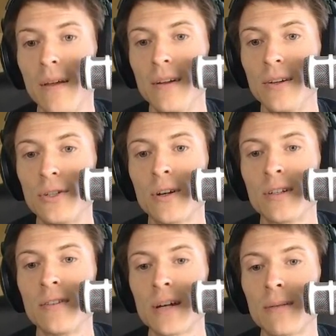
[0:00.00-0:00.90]

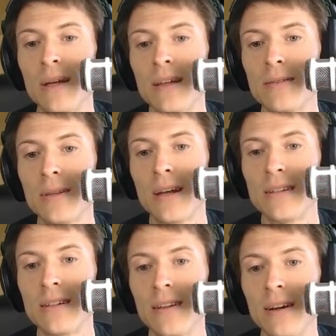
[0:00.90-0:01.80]
Destruction of checkmate. That's what that is
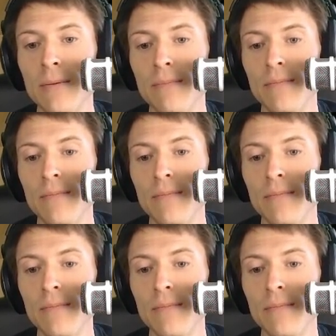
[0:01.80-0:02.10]
down there.